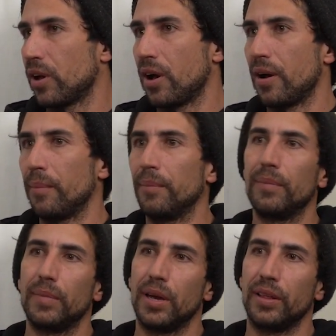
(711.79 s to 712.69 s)

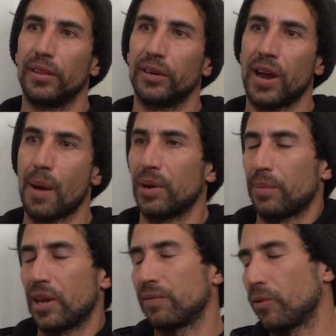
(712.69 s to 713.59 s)
And they're happy to
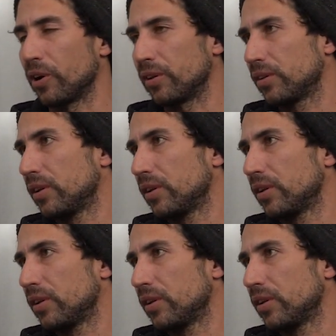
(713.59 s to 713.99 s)
pay you for it.